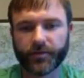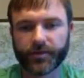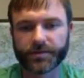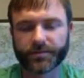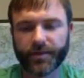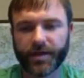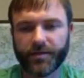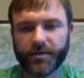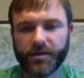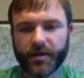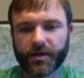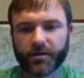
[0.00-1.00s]
this may
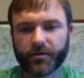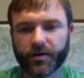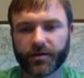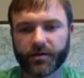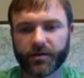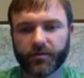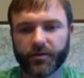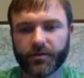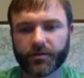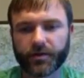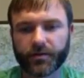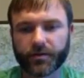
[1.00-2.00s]
be narrowing of the
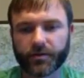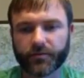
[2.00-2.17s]
urethra